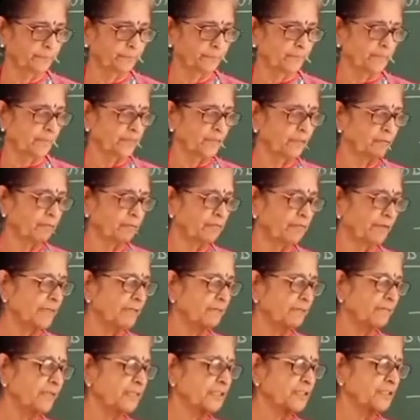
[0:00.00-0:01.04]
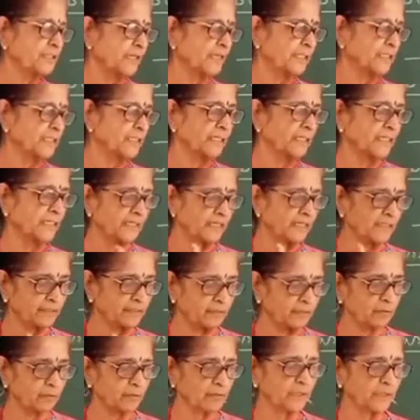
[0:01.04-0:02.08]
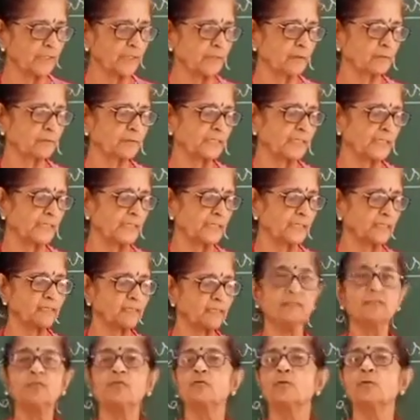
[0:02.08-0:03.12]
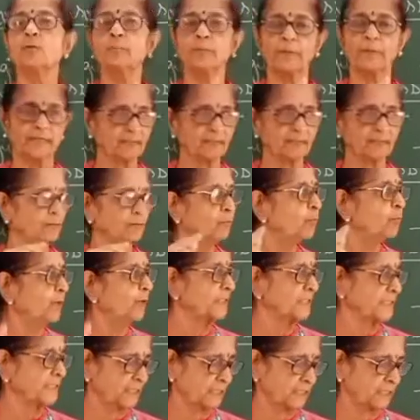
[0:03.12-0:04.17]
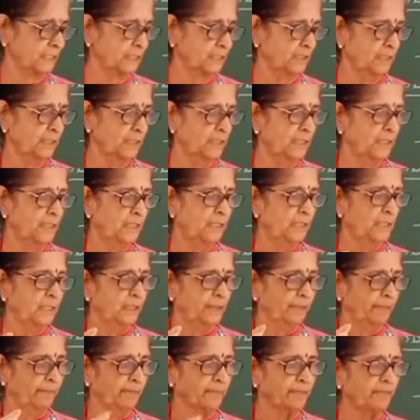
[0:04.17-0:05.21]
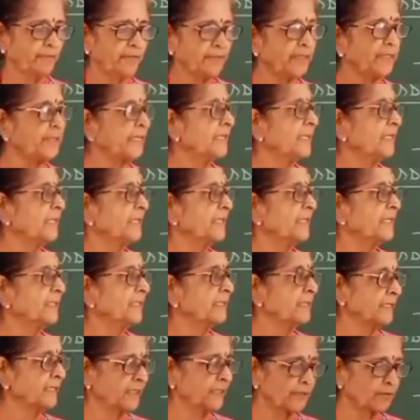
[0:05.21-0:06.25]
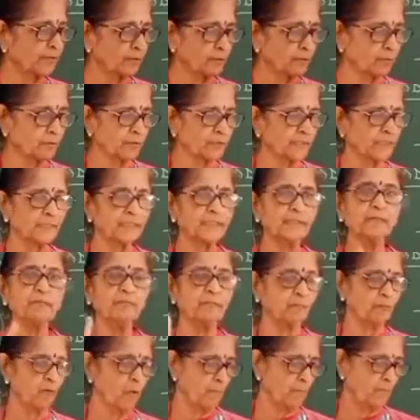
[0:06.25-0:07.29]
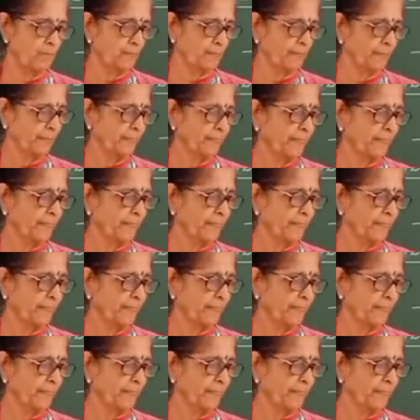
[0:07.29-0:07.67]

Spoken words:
Now when we change an interrogative sentence into a passive voice, we retain the interrogative form.